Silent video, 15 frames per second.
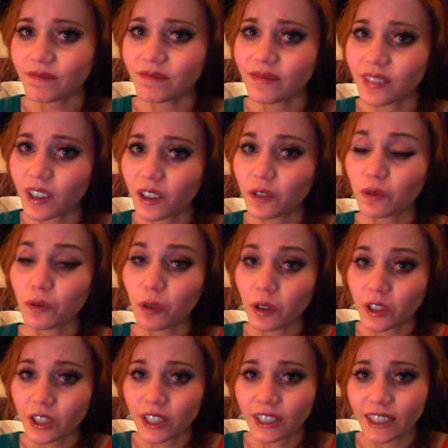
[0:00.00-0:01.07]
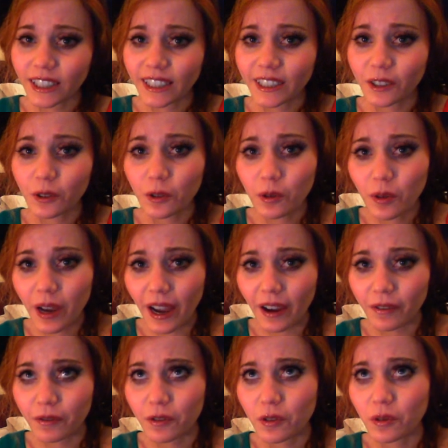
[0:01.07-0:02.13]
Unfortunately, you do have
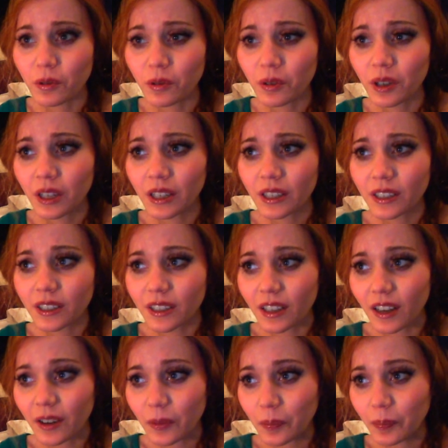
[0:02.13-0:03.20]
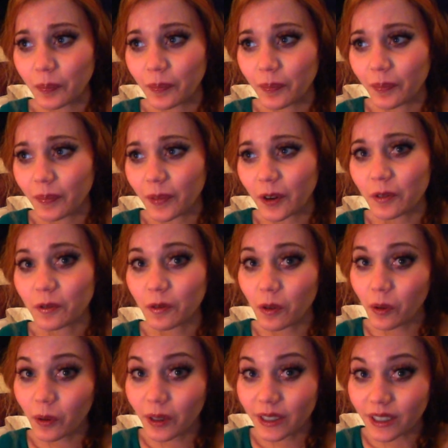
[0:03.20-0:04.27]
to
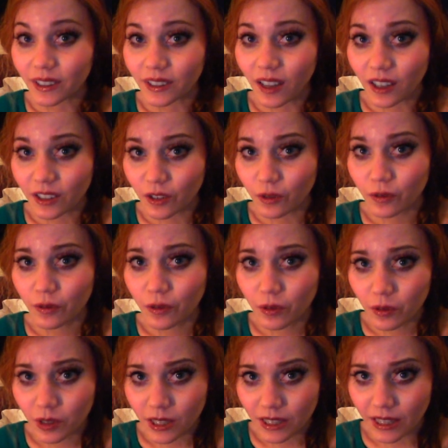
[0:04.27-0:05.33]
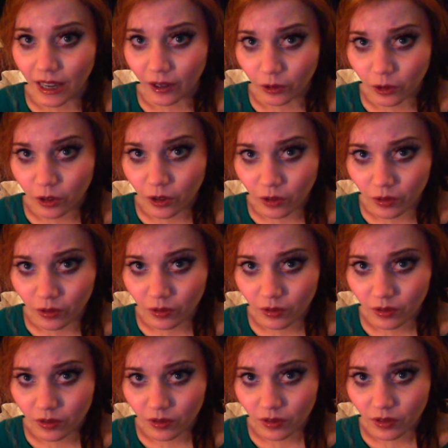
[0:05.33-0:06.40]
avoid a lot of foods now too.
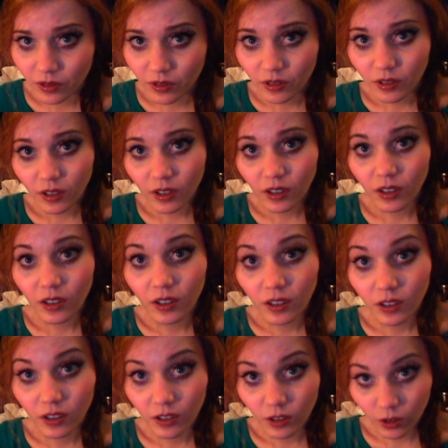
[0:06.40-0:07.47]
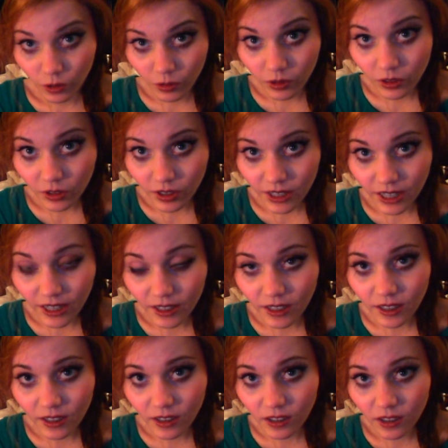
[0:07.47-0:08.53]
Do you understand
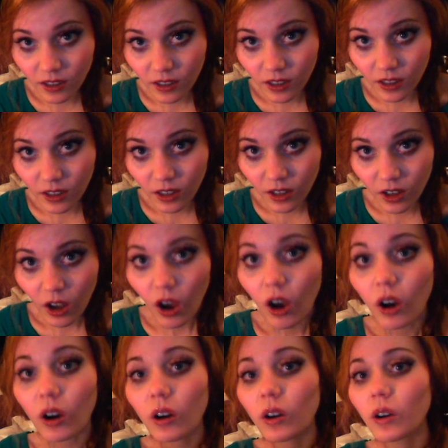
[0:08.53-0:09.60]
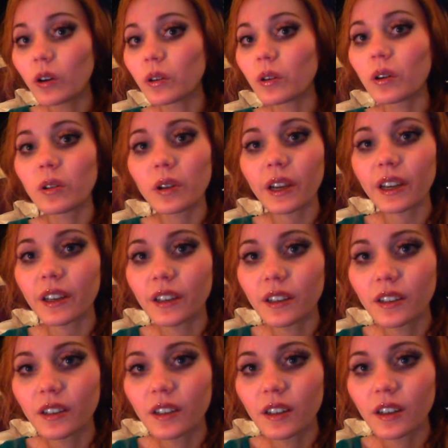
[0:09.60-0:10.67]
that? Oh, okay.
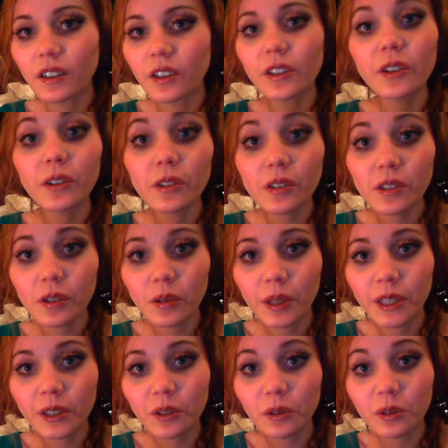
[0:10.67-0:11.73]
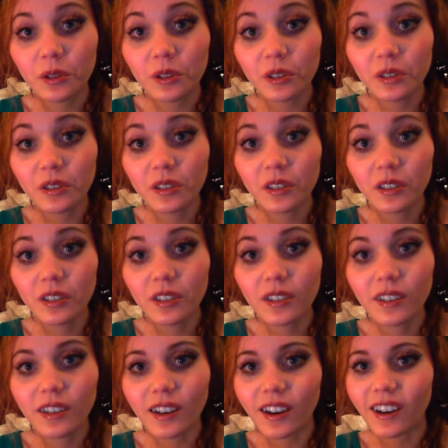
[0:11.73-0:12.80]
The nurse already told you.
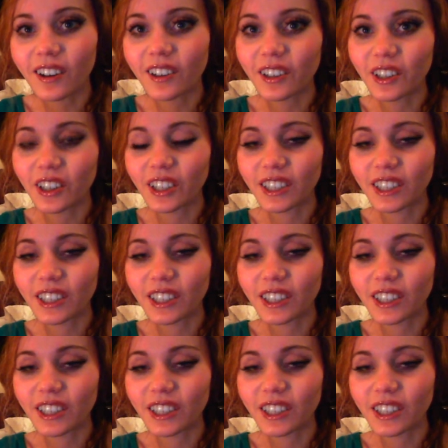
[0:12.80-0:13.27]
Oh, good.